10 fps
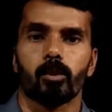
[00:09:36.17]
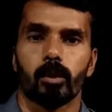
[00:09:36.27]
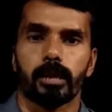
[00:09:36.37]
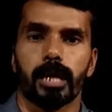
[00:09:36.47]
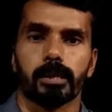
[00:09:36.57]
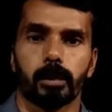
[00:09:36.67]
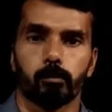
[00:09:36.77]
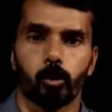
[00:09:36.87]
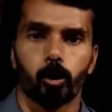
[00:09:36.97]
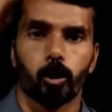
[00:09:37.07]
quadratic
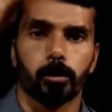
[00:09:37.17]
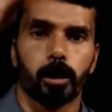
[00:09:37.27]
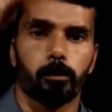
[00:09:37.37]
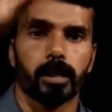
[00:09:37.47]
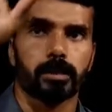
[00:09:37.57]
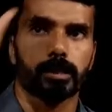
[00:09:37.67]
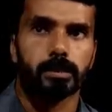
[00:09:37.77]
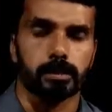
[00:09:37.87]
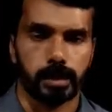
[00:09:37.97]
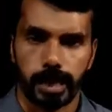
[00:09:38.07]
polynomial by this